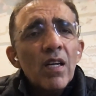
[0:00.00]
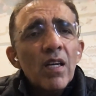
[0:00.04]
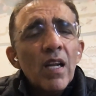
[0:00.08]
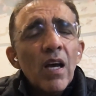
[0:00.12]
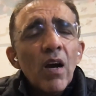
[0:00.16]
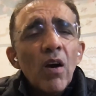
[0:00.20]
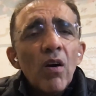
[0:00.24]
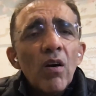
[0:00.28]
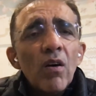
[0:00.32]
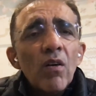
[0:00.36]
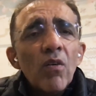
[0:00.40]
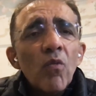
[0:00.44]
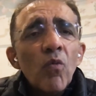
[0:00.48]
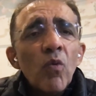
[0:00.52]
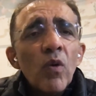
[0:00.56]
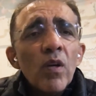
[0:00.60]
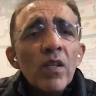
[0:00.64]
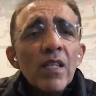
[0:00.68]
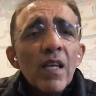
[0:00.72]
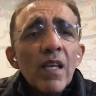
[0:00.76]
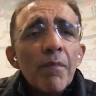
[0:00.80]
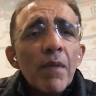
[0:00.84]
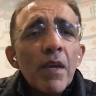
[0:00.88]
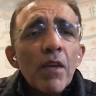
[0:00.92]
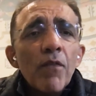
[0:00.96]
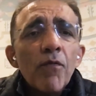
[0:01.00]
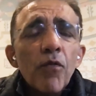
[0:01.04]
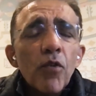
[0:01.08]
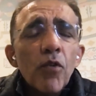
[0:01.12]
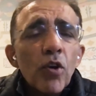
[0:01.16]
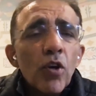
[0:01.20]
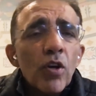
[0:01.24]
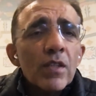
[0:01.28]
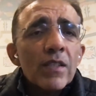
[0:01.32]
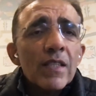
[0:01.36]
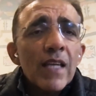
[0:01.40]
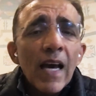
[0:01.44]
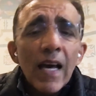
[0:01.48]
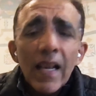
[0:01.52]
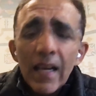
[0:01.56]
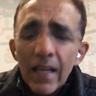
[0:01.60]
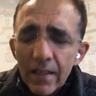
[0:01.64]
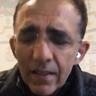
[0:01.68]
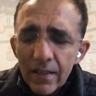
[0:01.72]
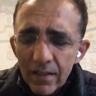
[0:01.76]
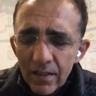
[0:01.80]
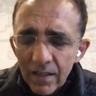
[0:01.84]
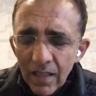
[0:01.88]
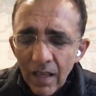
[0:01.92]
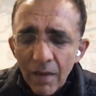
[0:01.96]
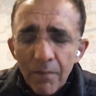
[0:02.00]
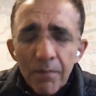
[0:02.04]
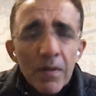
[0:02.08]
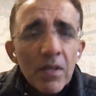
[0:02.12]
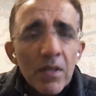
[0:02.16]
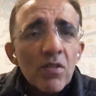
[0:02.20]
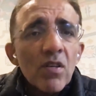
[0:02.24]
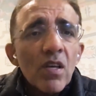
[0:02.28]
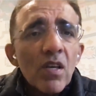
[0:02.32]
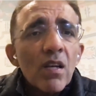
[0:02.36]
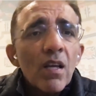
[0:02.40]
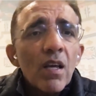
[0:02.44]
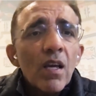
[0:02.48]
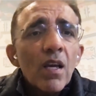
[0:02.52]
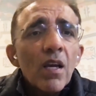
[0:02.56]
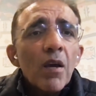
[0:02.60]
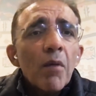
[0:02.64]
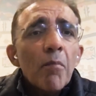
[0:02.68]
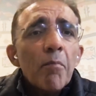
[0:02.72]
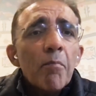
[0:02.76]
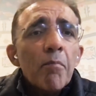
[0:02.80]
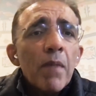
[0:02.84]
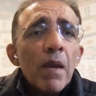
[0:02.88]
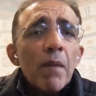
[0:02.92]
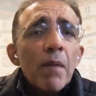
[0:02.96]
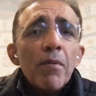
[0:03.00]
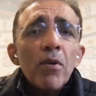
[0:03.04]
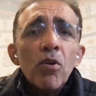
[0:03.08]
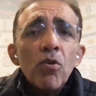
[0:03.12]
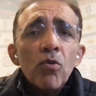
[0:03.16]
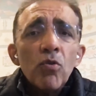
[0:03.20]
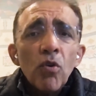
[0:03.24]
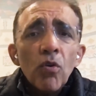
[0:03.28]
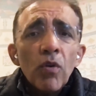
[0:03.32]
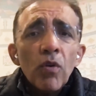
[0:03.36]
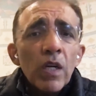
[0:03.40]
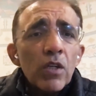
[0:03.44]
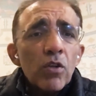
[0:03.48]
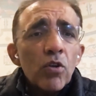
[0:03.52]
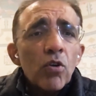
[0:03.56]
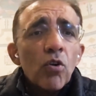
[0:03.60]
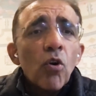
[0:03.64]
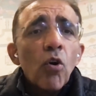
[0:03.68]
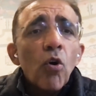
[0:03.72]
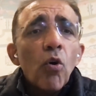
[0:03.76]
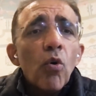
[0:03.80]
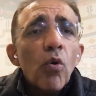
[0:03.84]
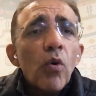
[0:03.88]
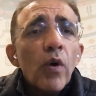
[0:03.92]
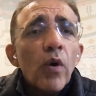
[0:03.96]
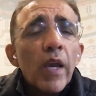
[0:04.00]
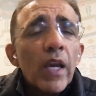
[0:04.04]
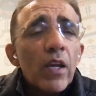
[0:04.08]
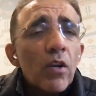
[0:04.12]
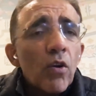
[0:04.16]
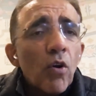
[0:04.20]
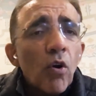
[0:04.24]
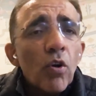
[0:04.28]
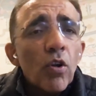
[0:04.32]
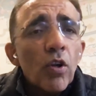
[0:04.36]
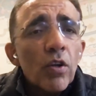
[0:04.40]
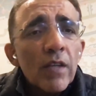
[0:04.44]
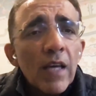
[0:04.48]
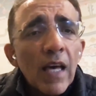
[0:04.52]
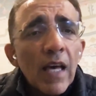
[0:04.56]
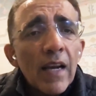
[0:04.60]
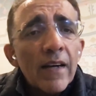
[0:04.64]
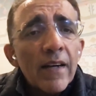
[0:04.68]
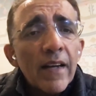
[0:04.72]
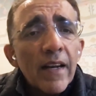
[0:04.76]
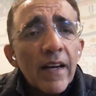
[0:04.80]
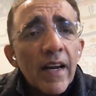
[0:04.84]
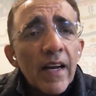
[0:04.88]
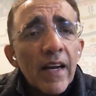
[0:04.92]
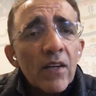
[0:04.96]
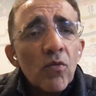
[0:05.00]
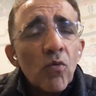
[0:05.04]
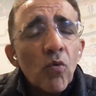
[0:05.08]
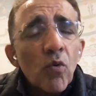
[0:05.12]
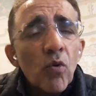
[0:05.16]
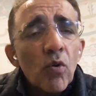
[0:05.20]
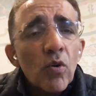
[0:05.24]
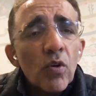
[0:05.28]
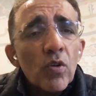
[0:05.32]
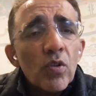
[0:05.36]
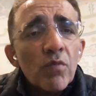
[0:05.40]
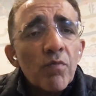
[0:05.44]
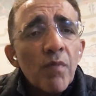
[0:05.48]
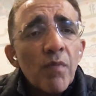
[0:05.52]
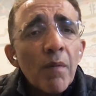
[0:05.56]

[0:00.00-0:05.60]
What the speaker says: Now, what does that mean for your talent? That means that maybe you don't need to co-locate all your talent at headquarters.